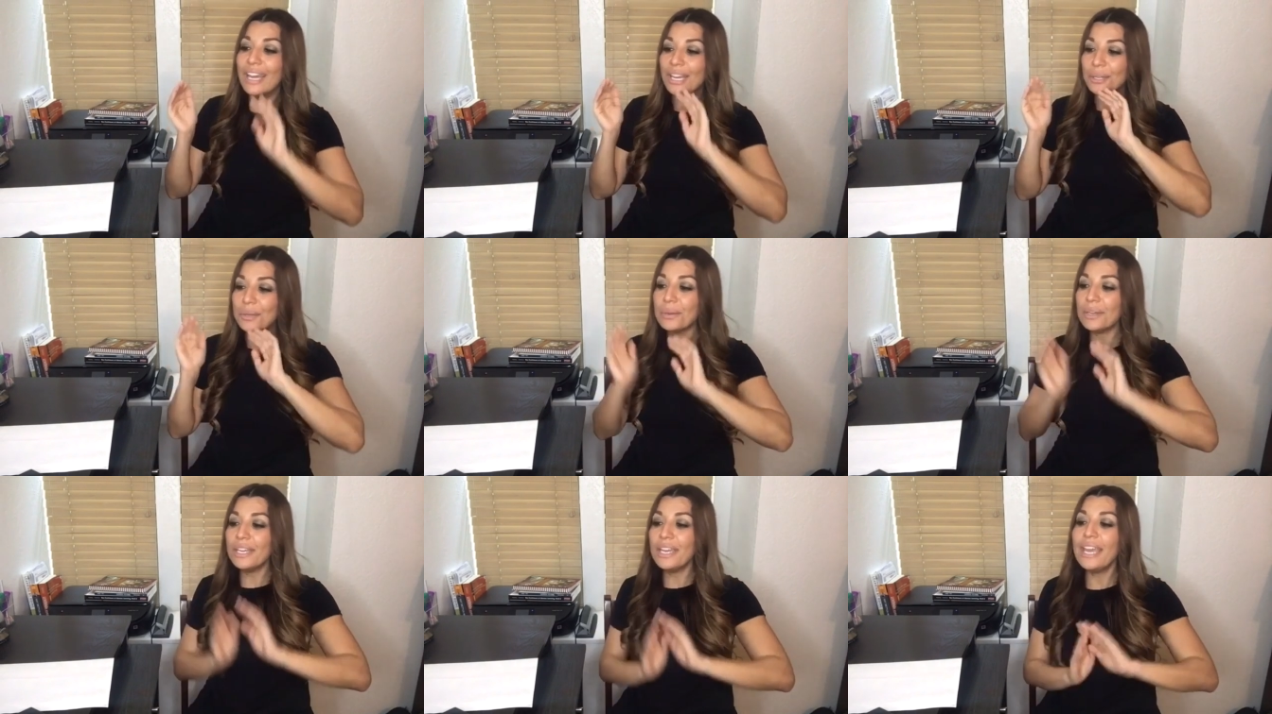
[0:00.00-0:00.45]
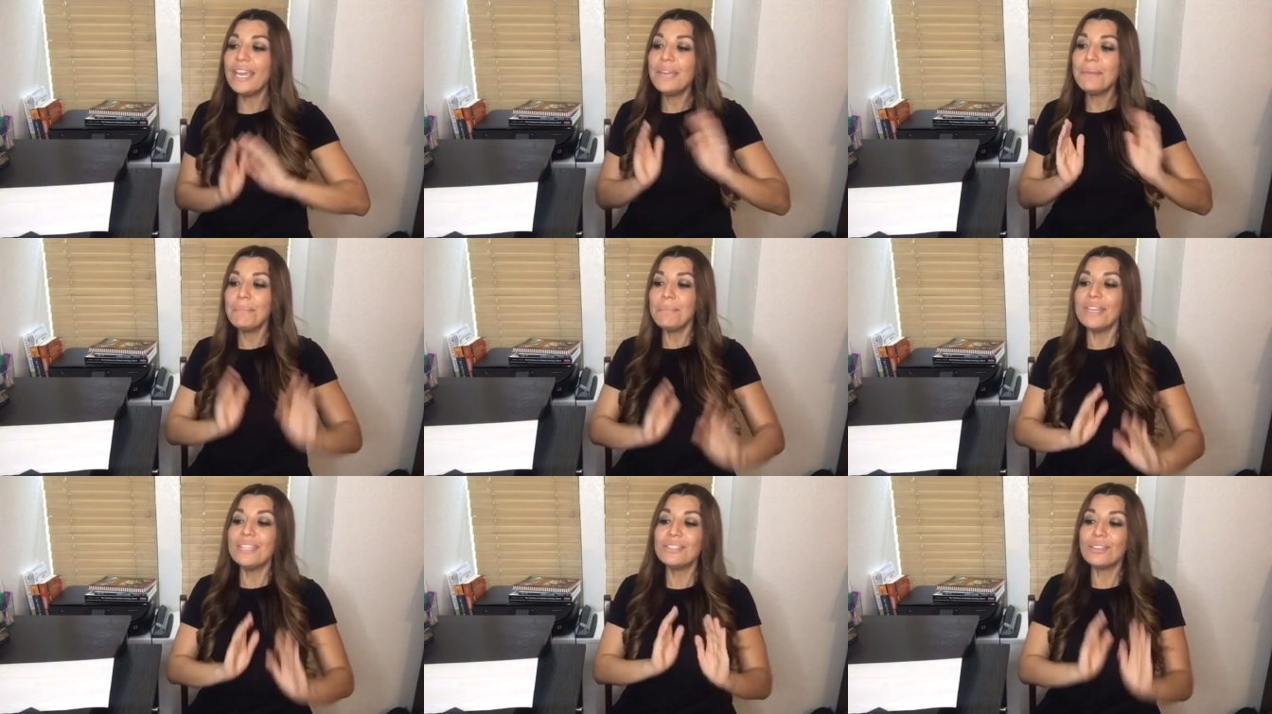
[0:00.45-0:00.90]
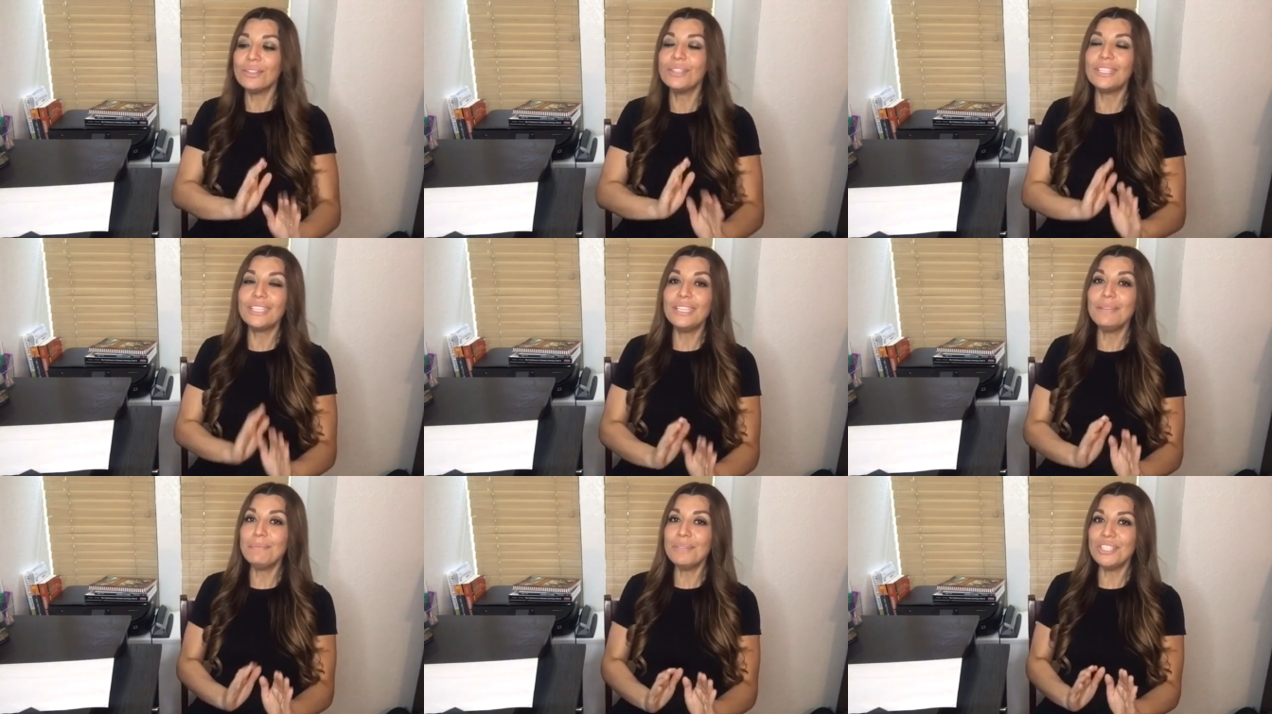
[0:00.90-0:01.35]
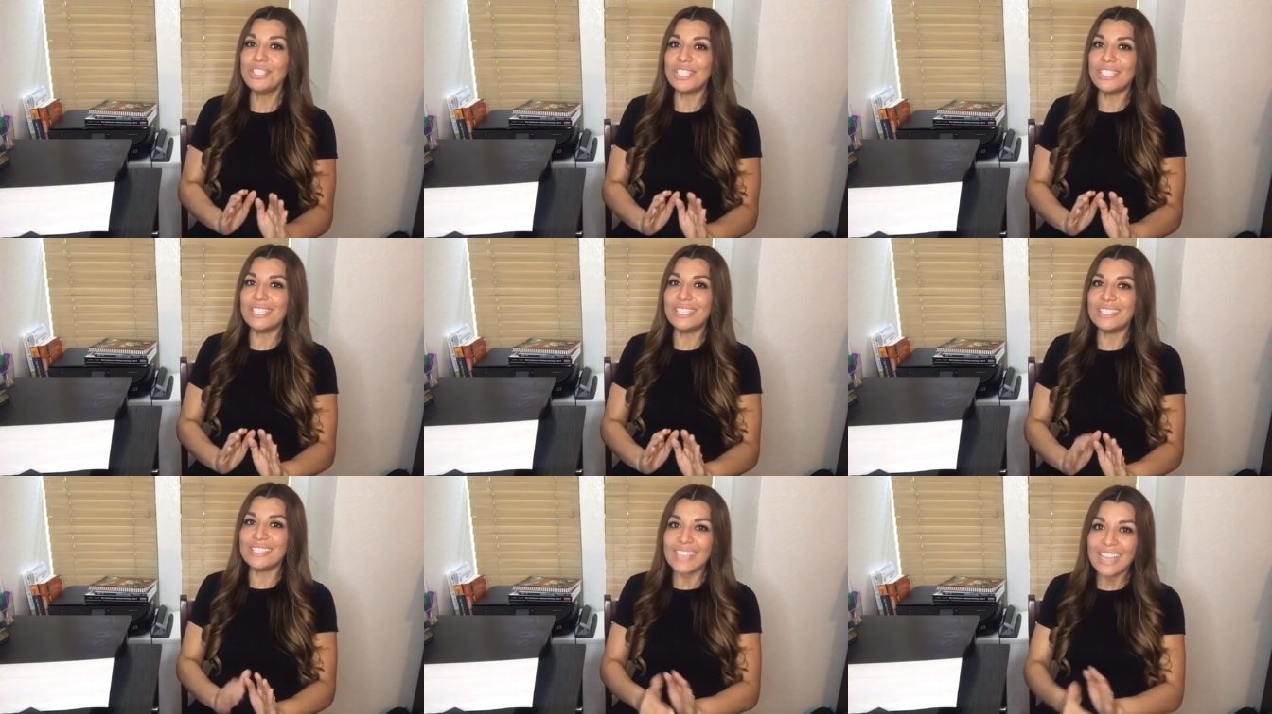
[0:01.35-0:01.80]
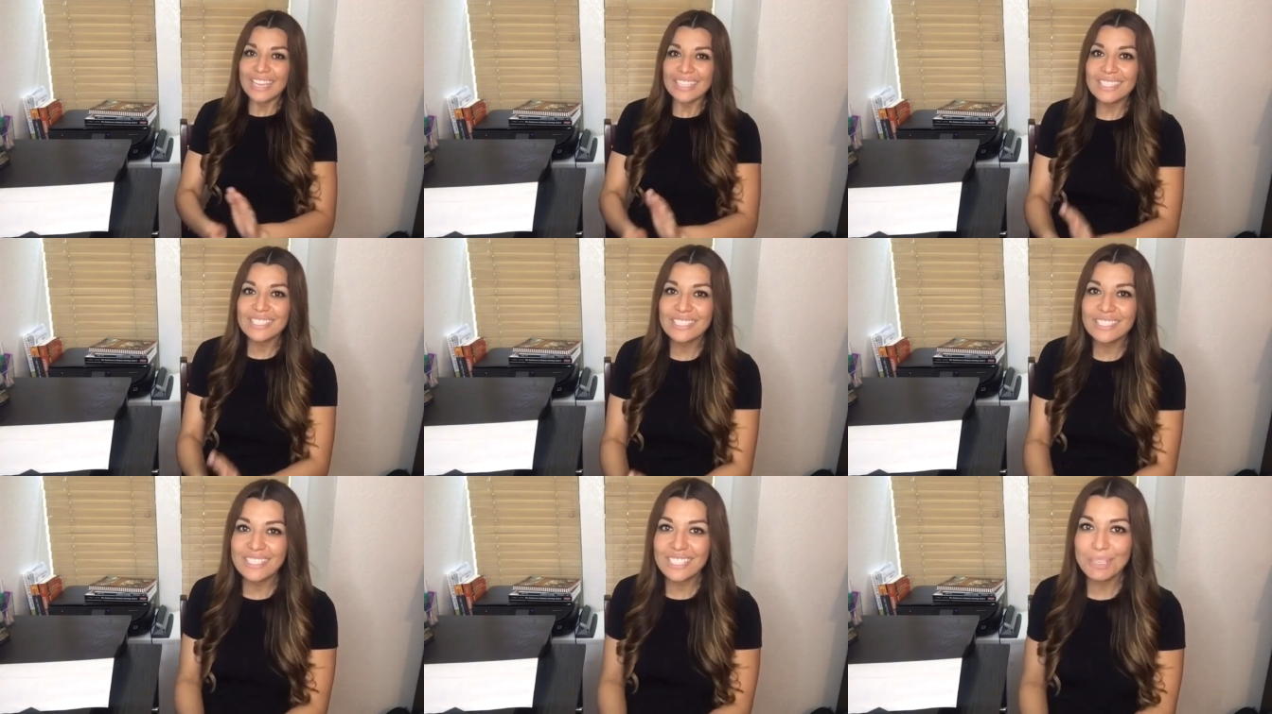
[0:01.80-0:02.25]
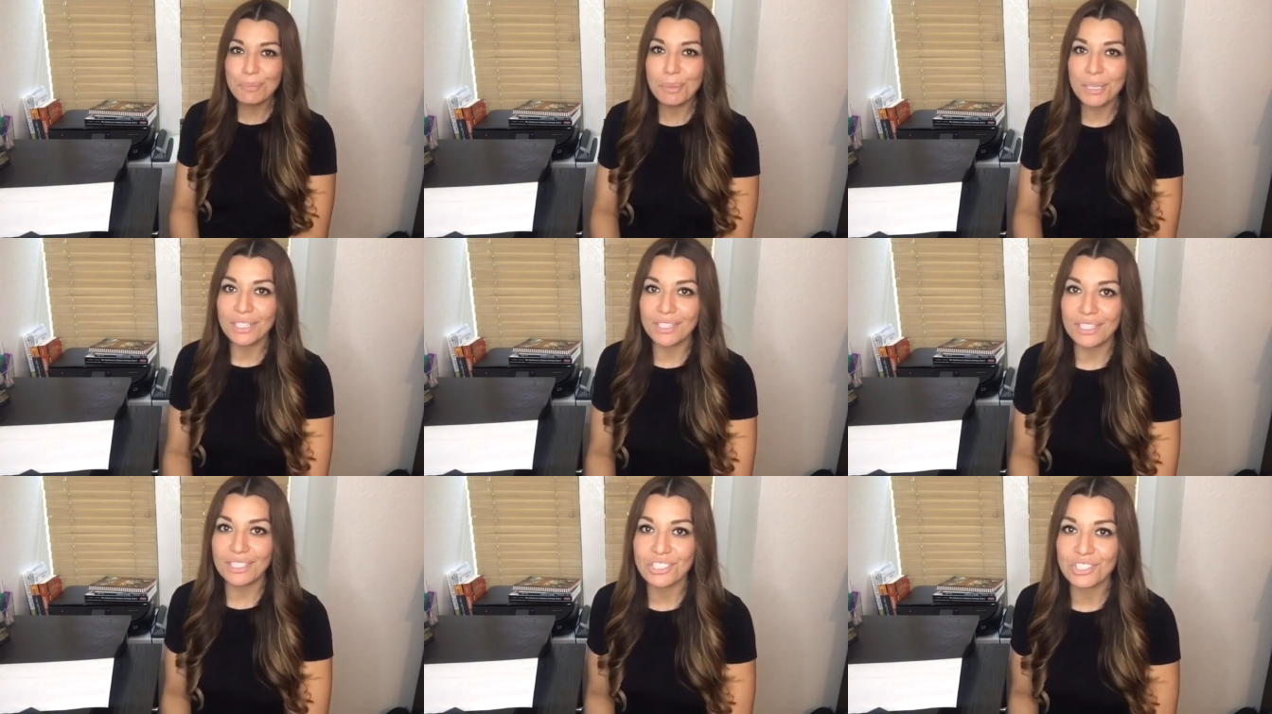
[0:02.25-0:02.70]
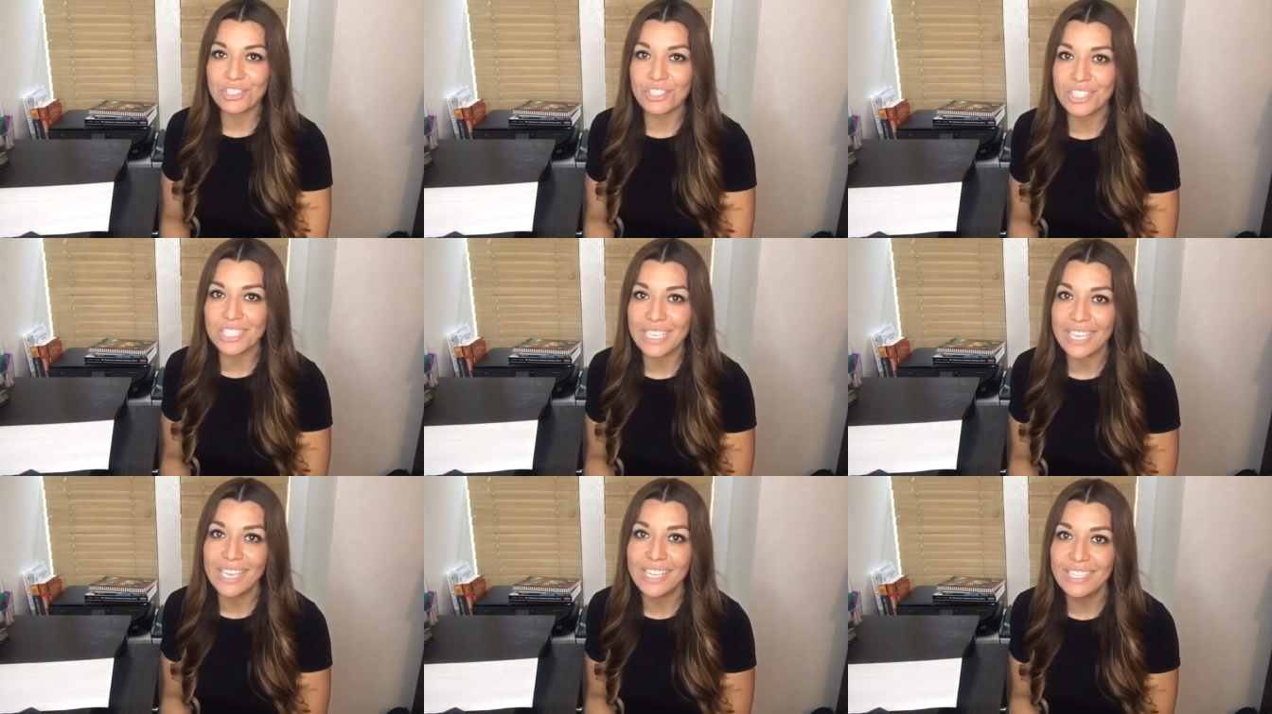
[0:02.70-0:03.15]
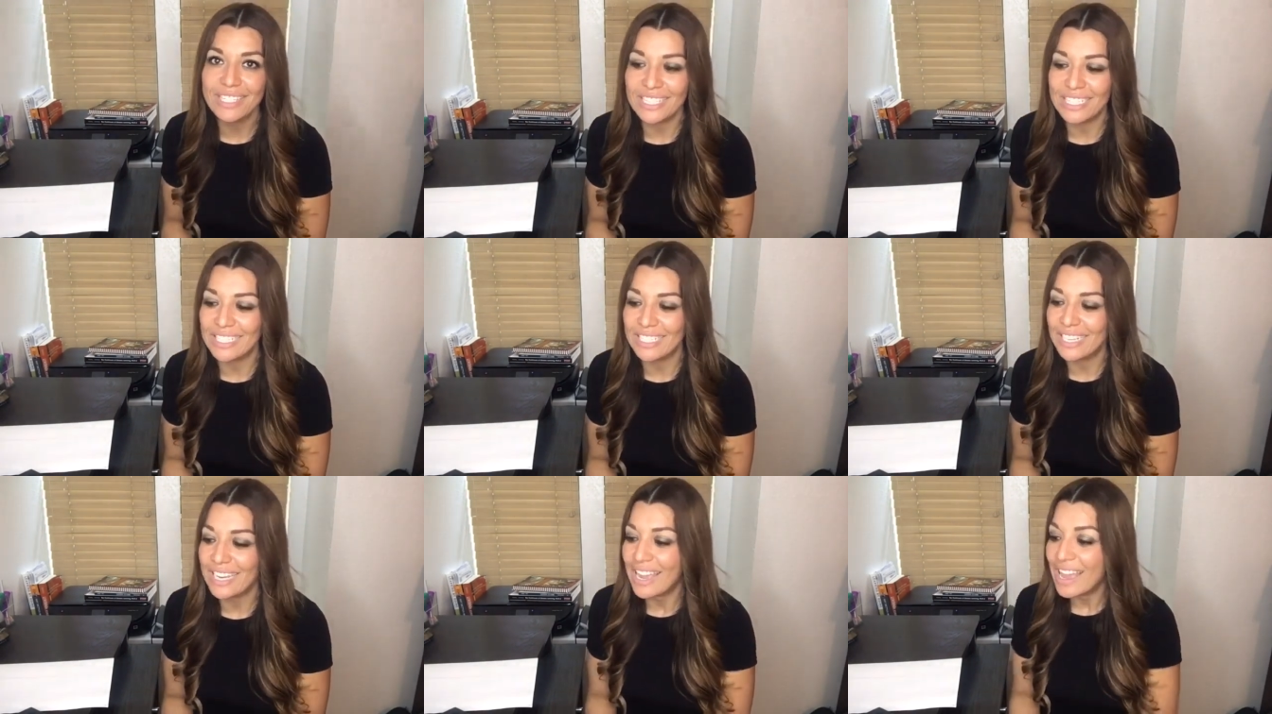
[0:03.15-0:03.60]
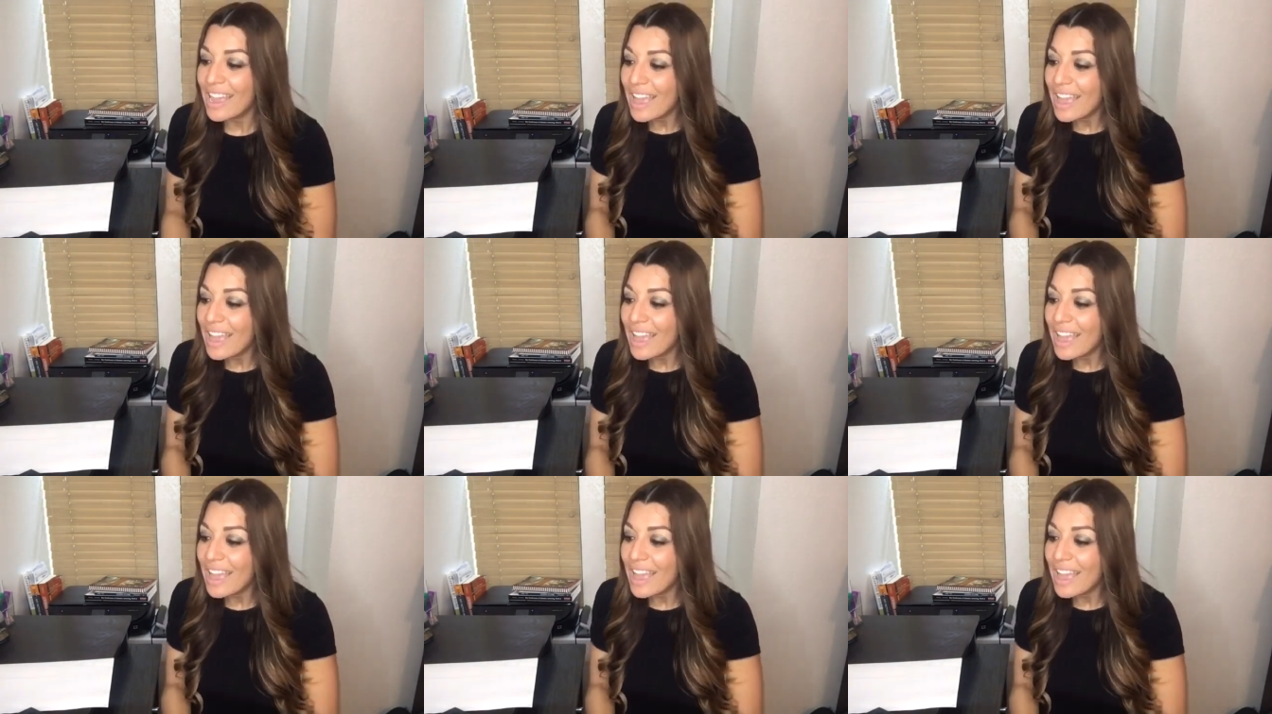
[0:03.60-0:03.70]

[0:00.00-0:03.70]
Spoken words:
Create mental images to deepen understanding.